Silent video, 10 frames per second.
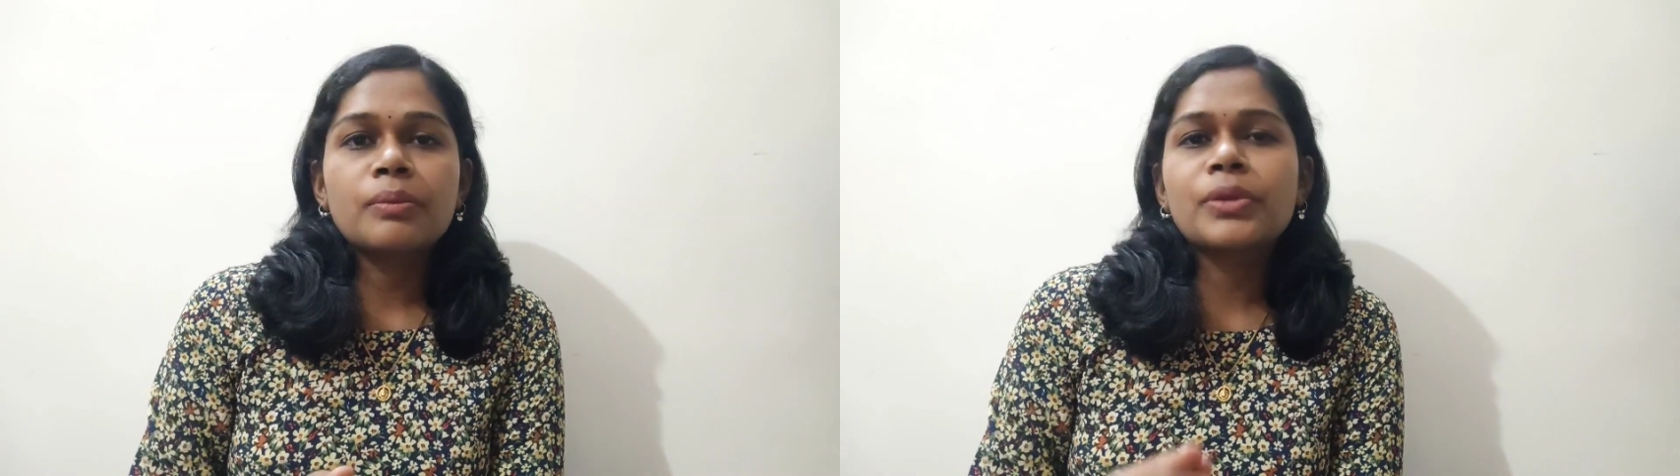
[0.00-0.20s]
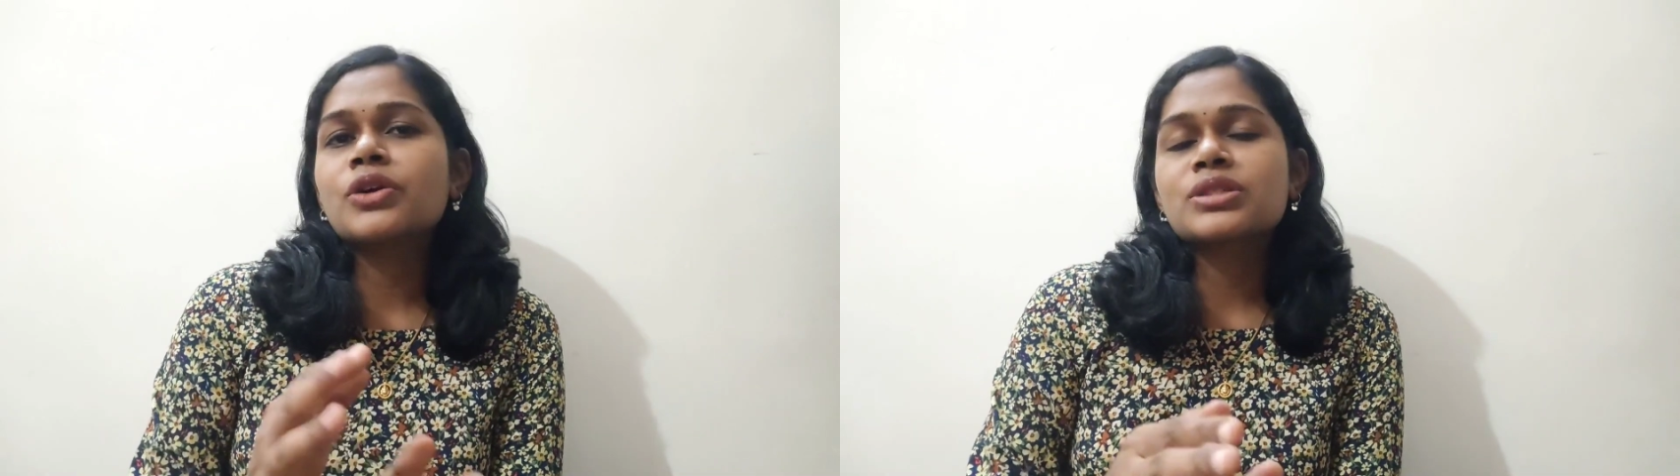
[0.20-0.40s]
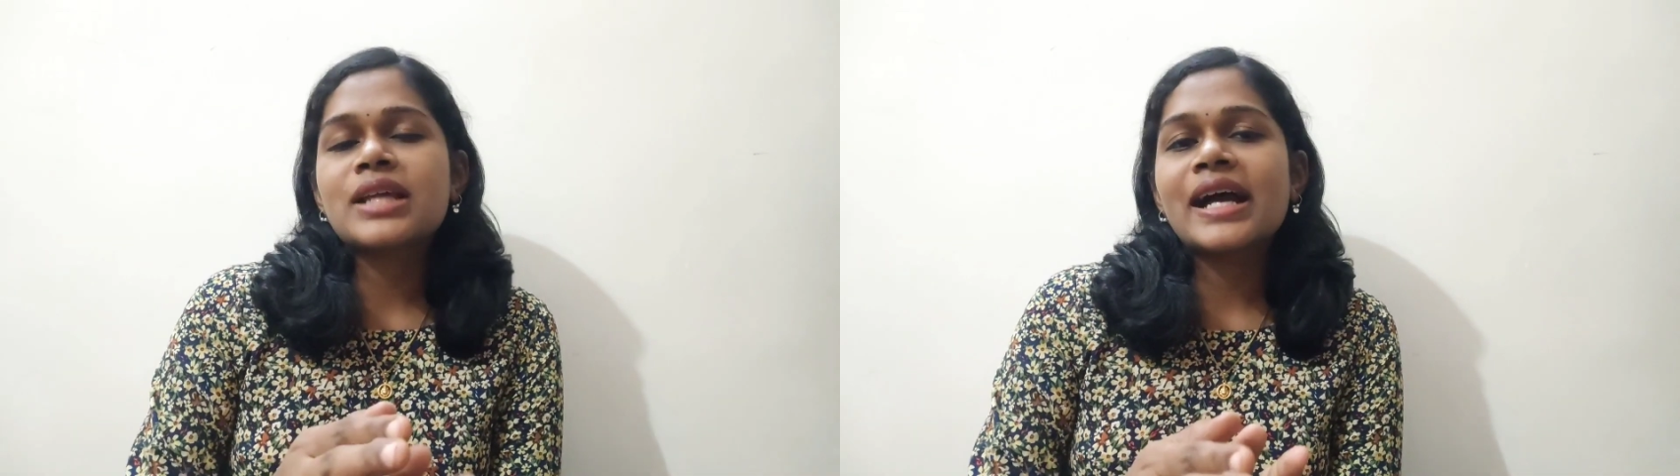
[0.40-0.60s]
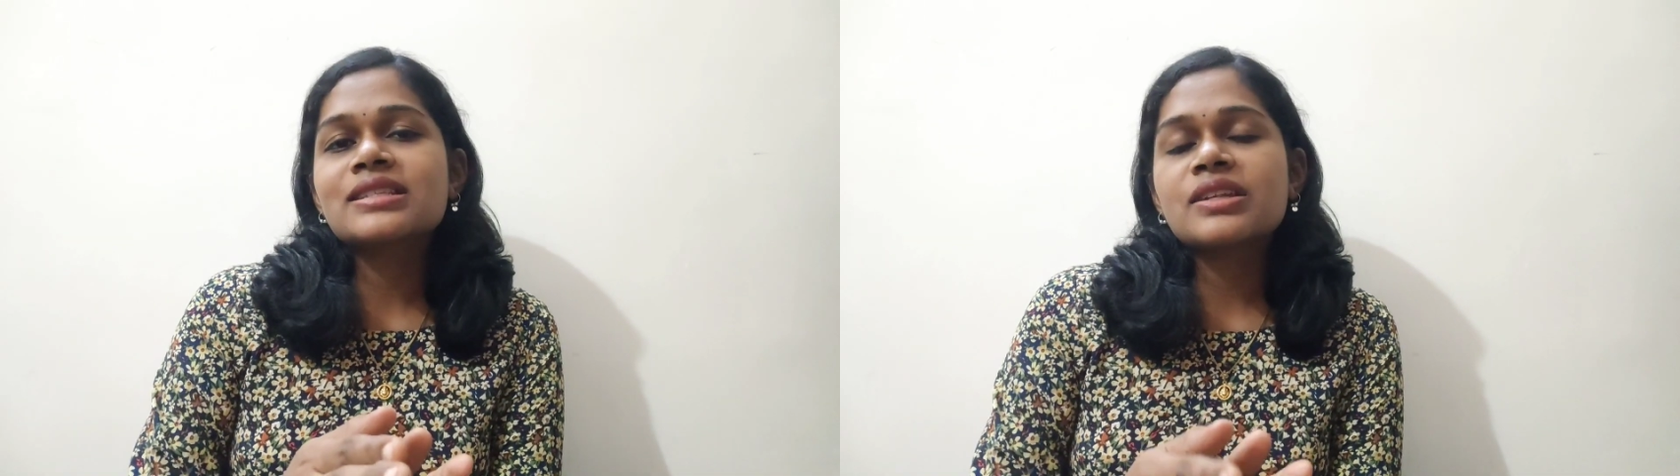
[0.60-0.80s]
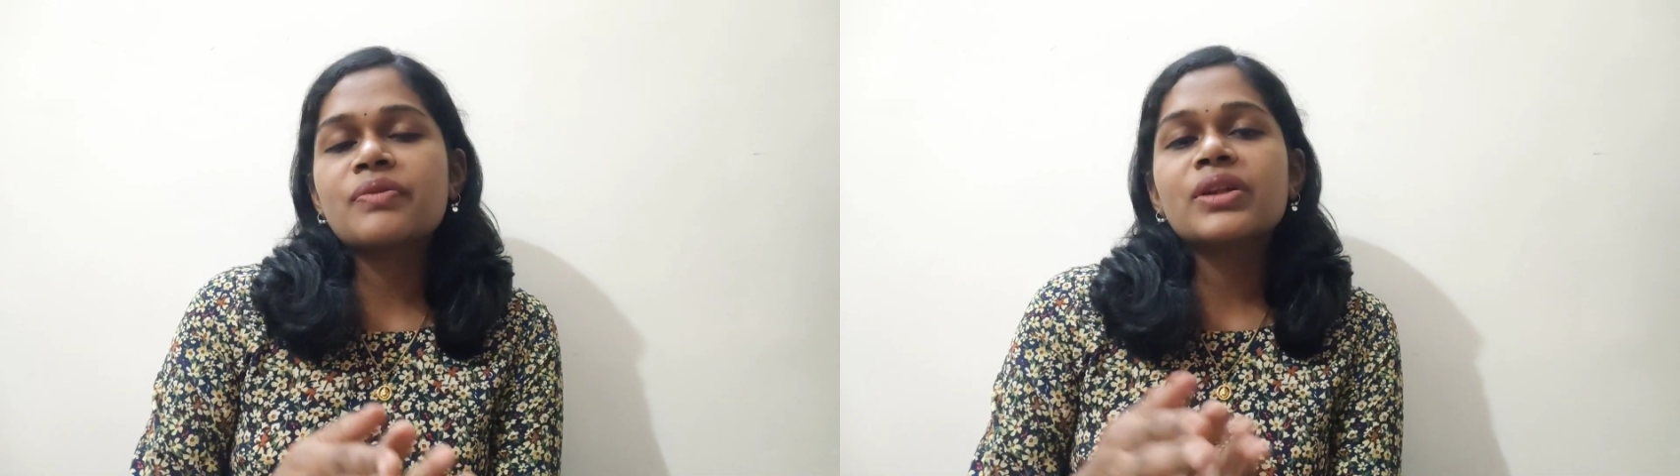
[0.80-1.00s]
because
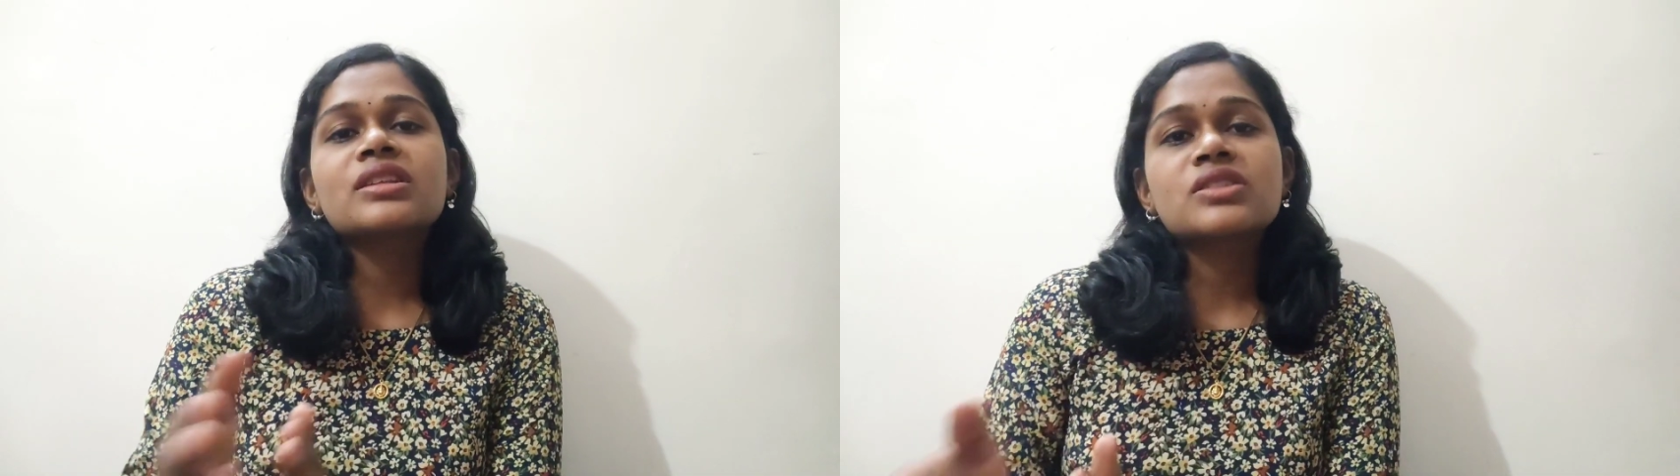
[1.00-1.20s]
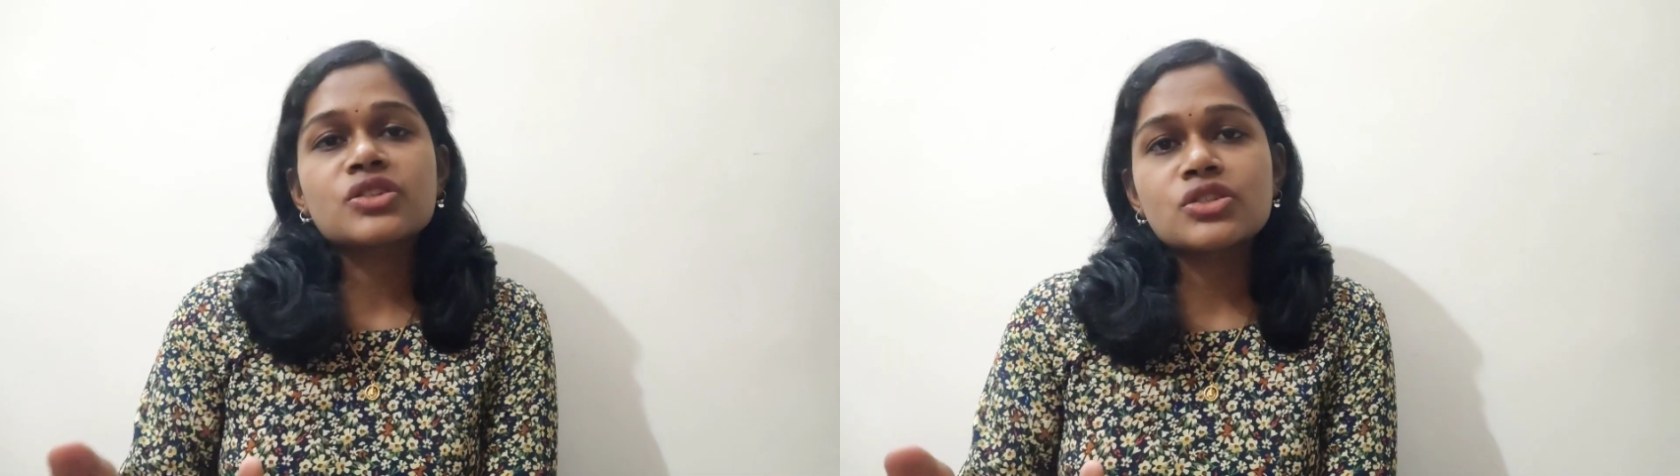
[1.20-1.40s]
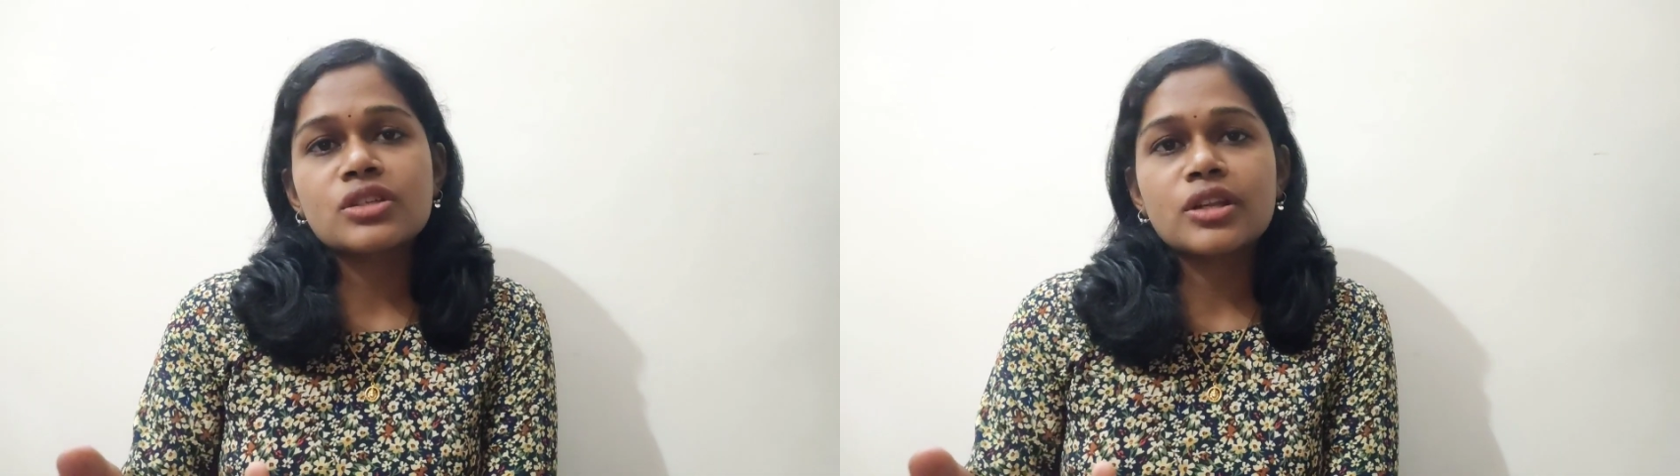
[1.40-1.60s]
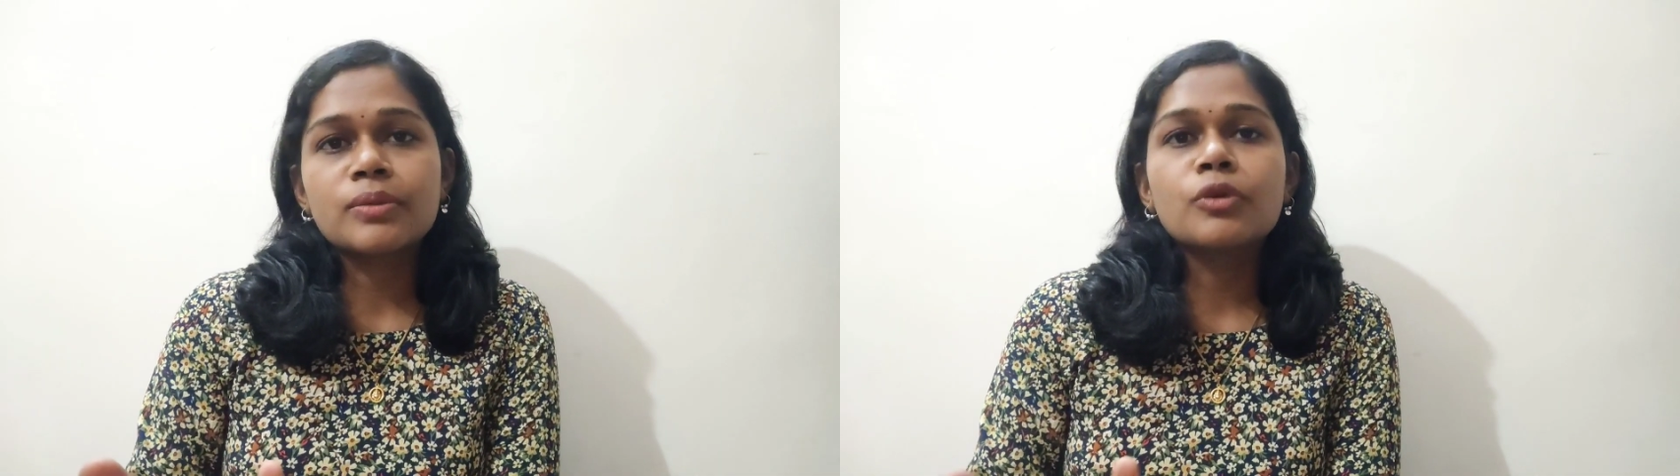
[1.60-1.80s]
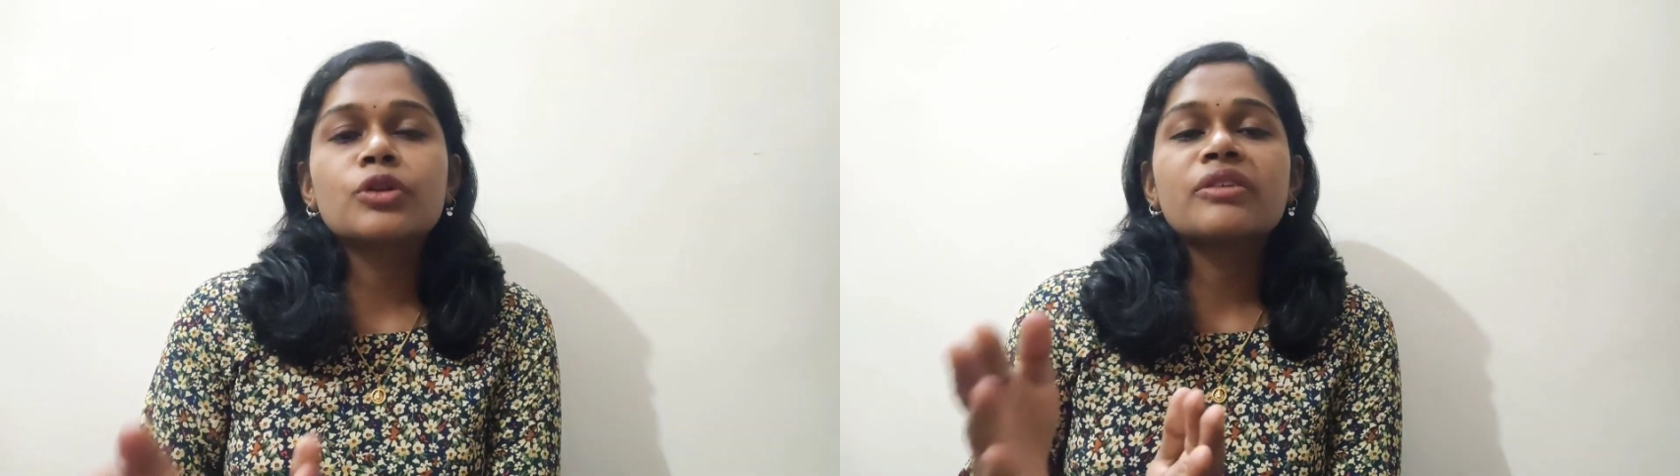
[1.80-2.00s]
as and when the stitches are removed,